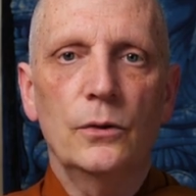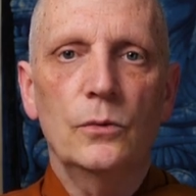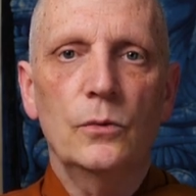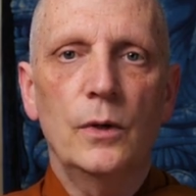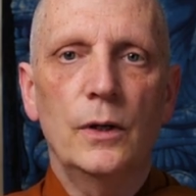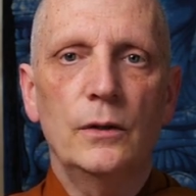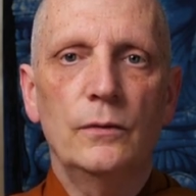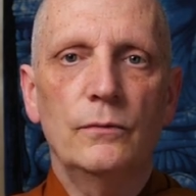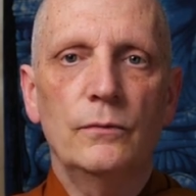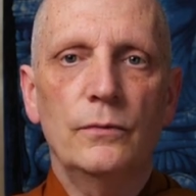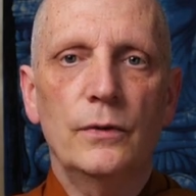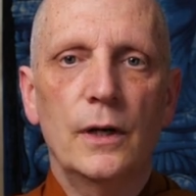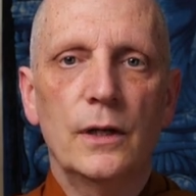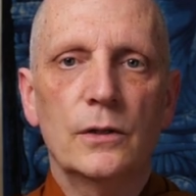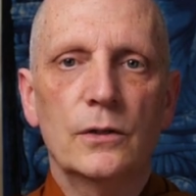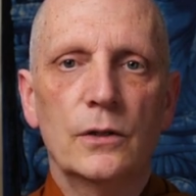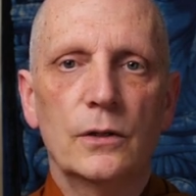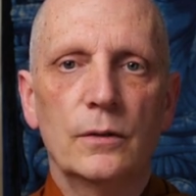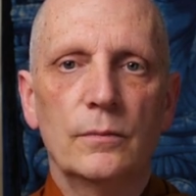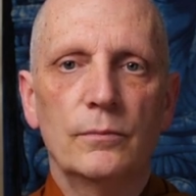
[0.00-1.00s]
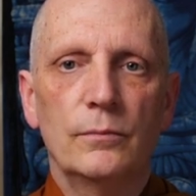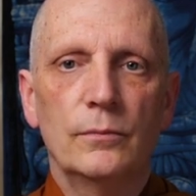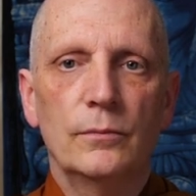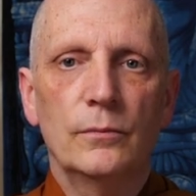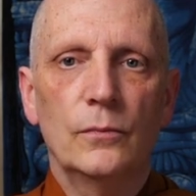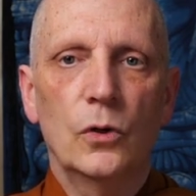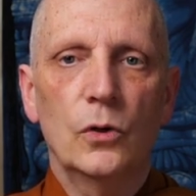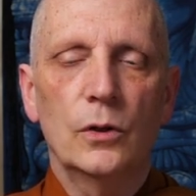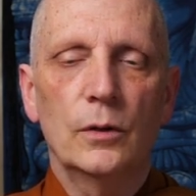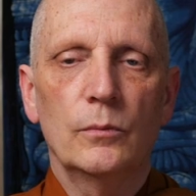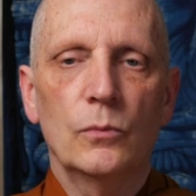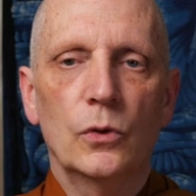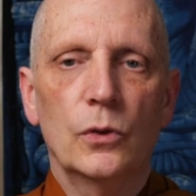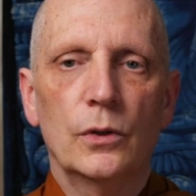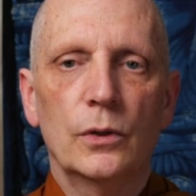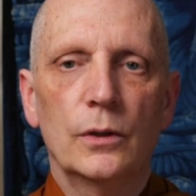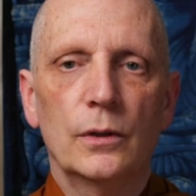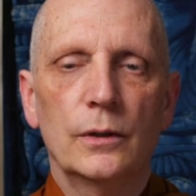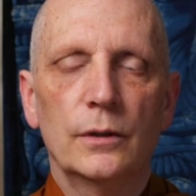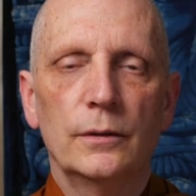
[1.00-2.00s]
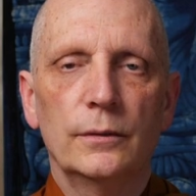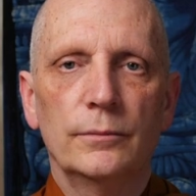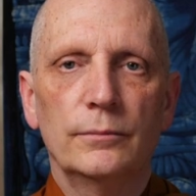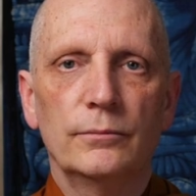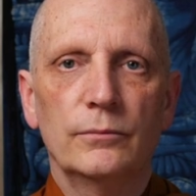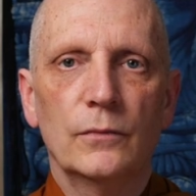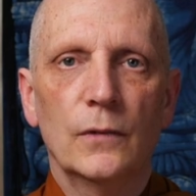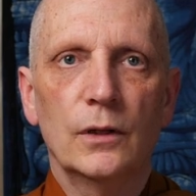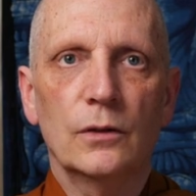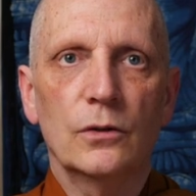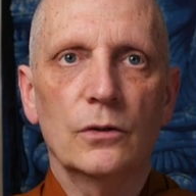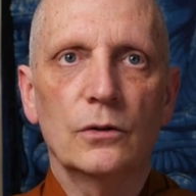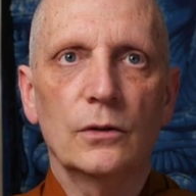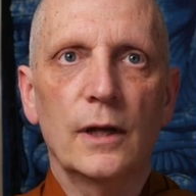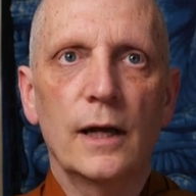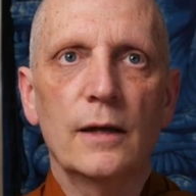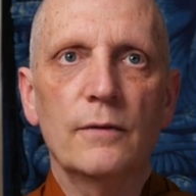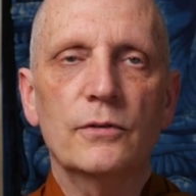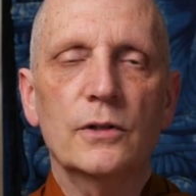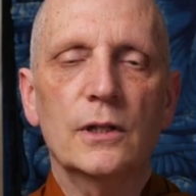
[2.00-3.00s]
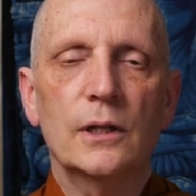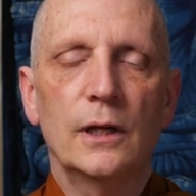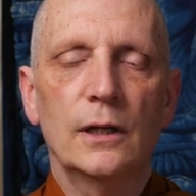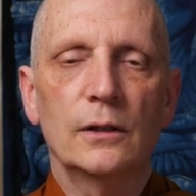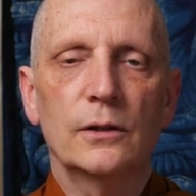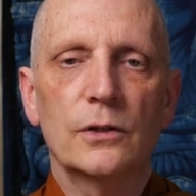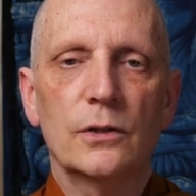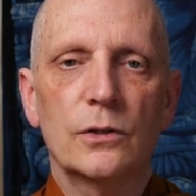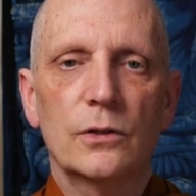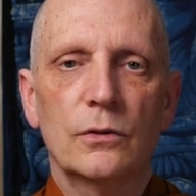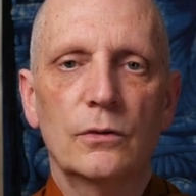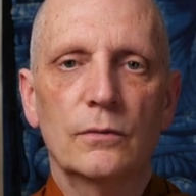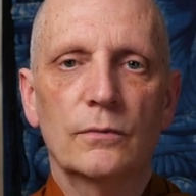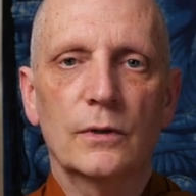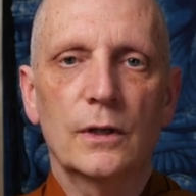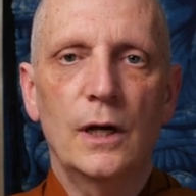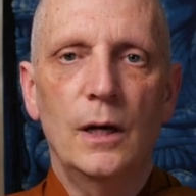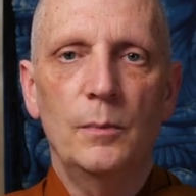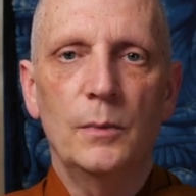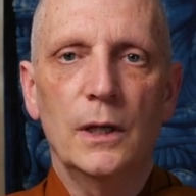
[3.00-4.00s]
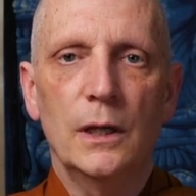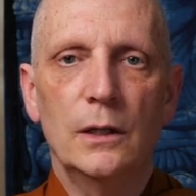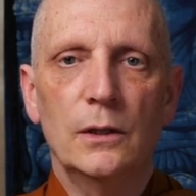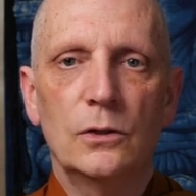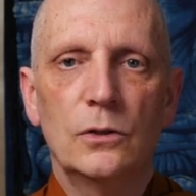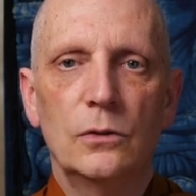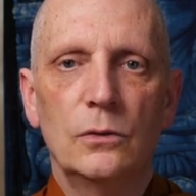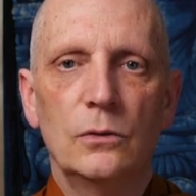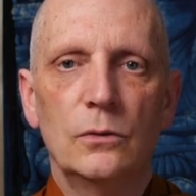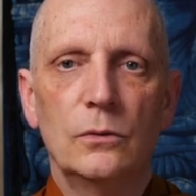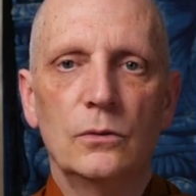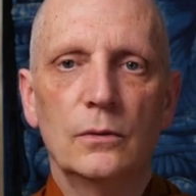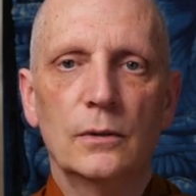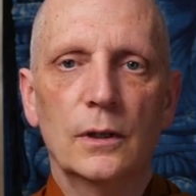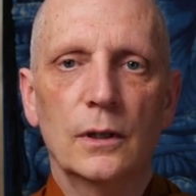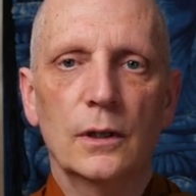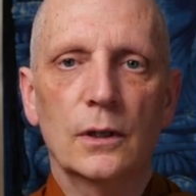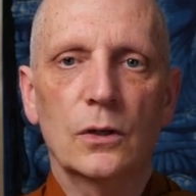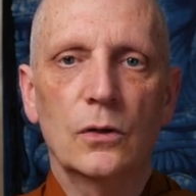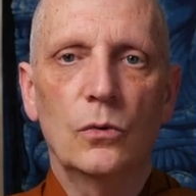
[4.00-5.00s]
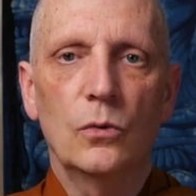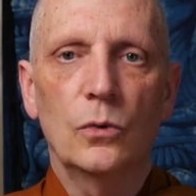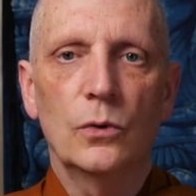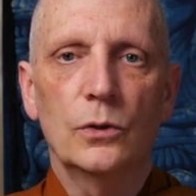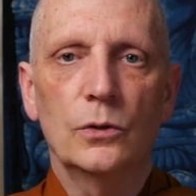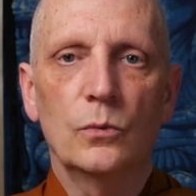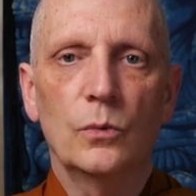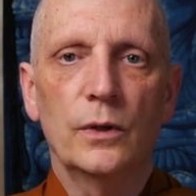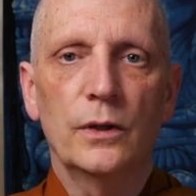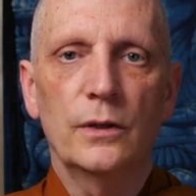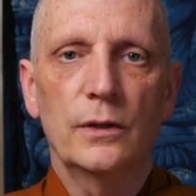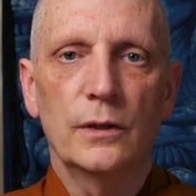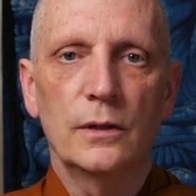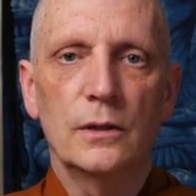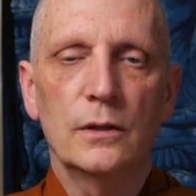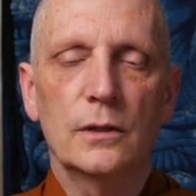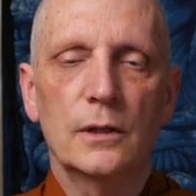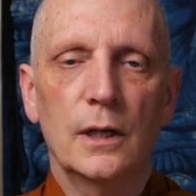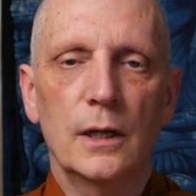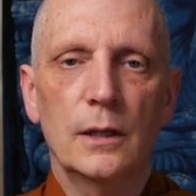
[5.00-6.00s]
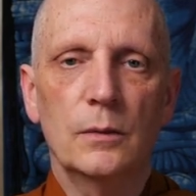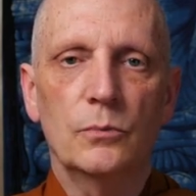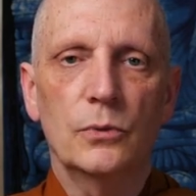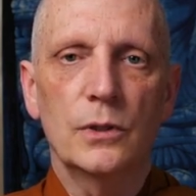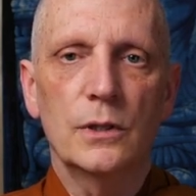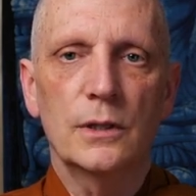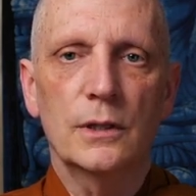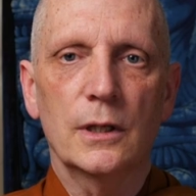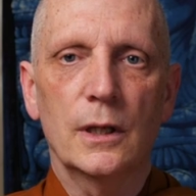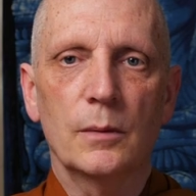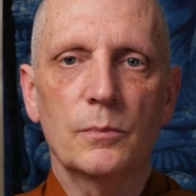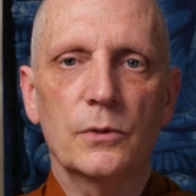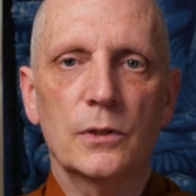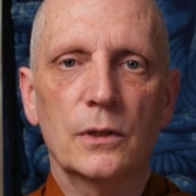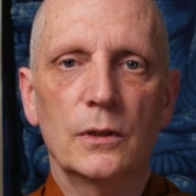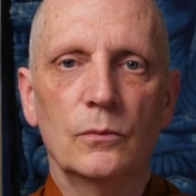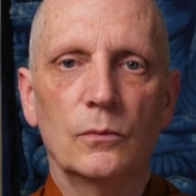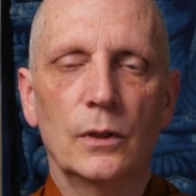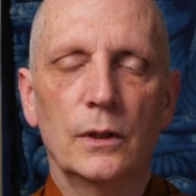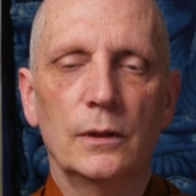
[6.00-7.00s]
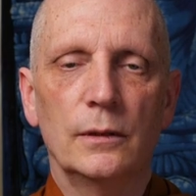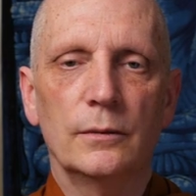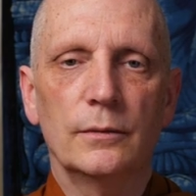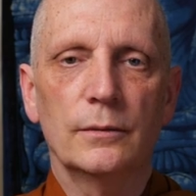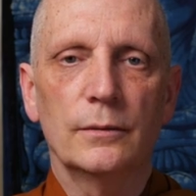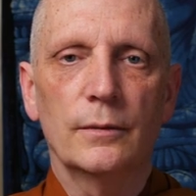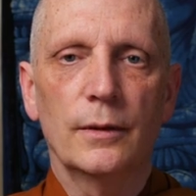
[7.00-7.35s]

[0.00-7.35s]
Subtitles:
one finds it more and more that their lifestyle is sort of coming into accord with these eight precepts, and one